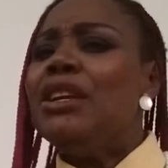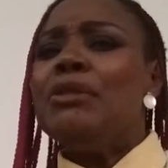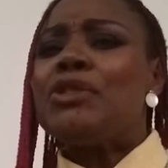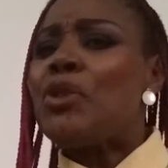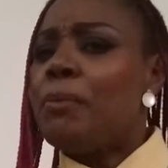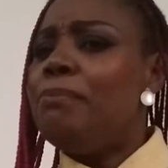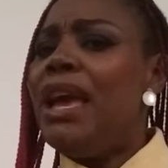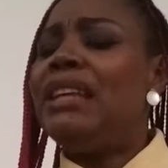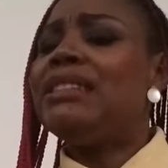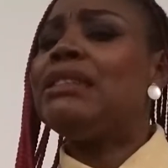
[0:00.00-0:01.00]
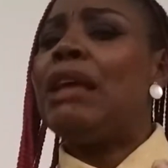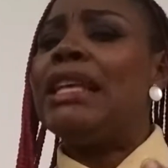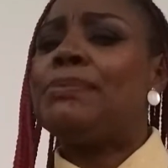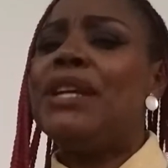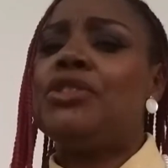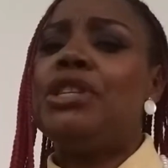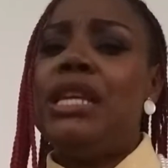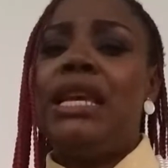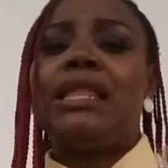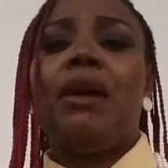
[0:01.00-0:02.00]
Some men,
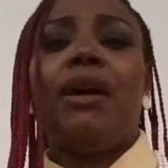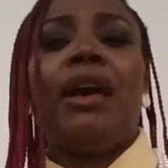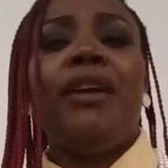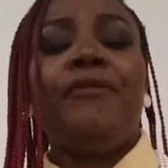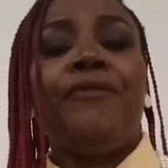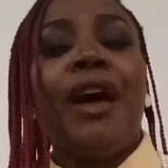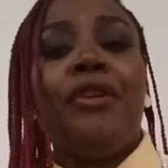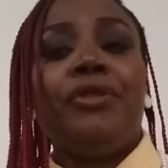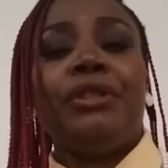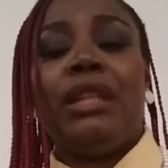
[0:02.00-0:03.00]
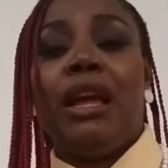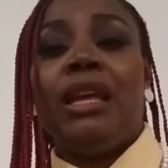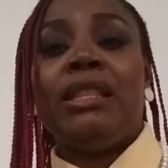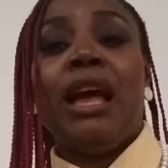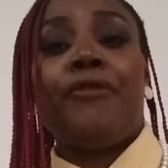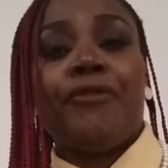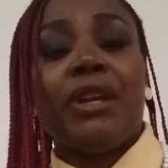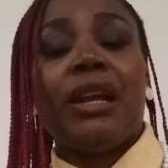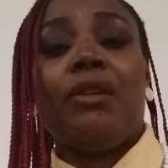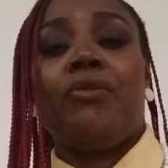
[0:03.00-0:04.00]
especially in our environment, in
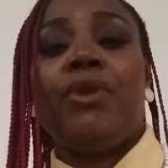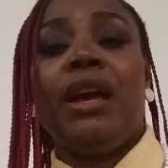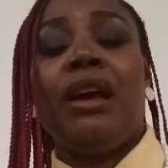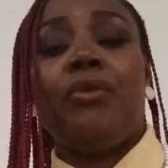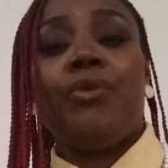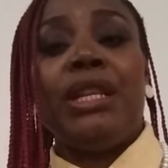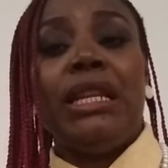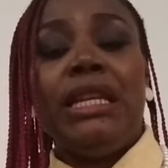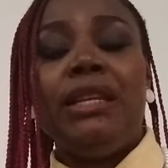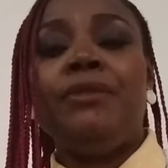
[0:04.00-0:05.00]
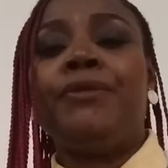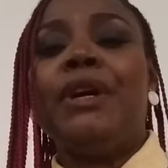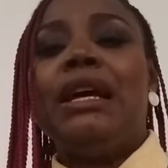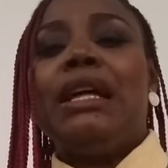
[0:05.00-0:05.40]
Africa, where we live,